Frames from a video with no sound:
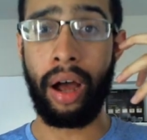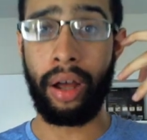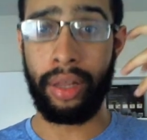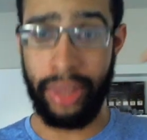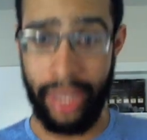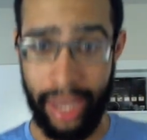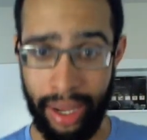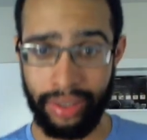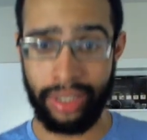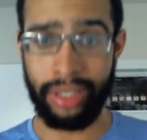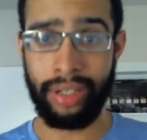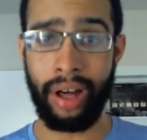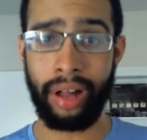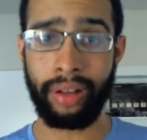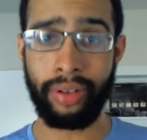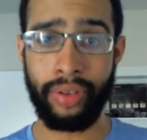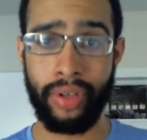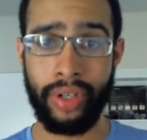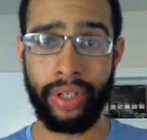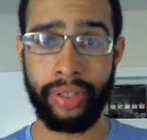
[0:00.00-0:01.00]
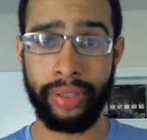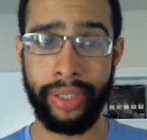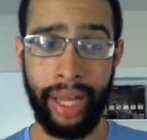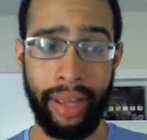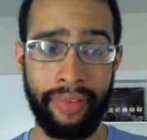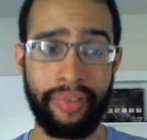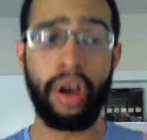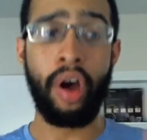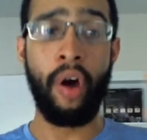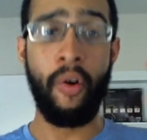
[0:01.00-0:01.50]
$1,000 in your
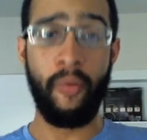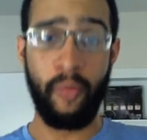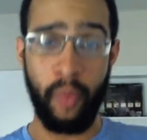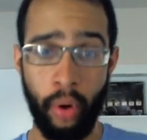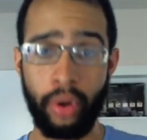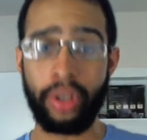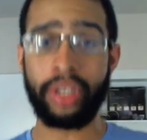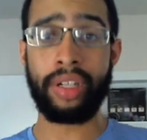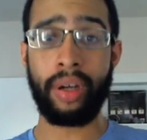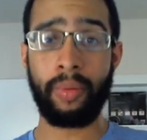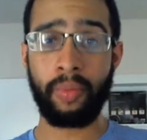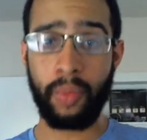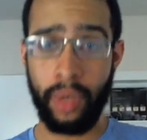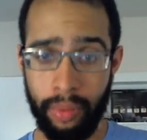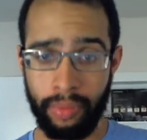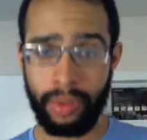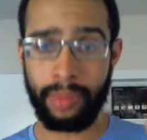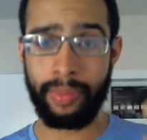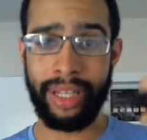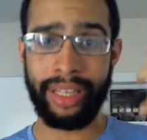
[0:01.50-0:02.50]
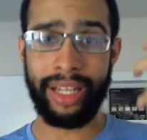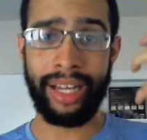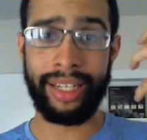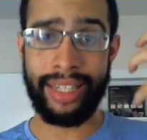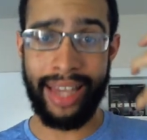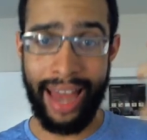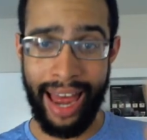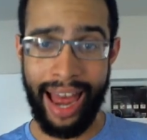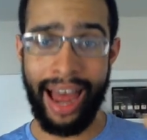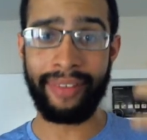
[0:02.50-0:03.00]
life, focus on what it would be
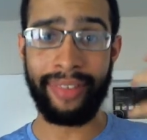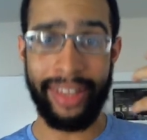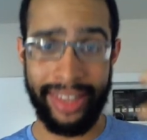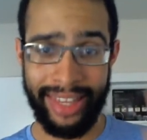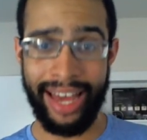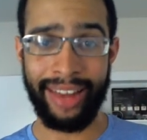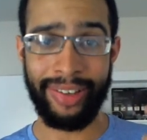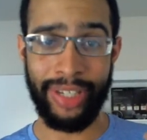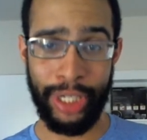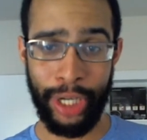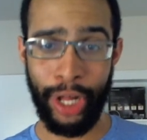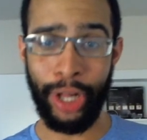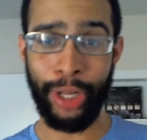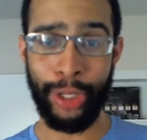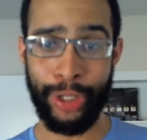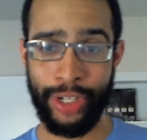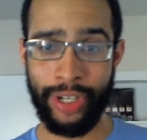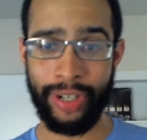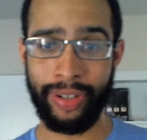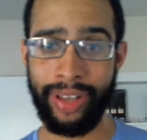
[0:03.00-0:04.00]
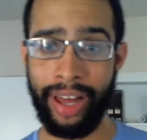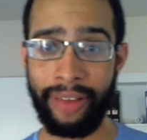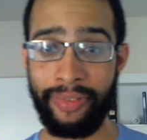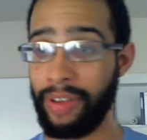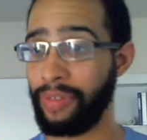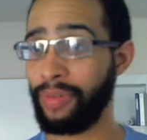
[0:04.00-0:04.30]
like to have $1,000 in your life.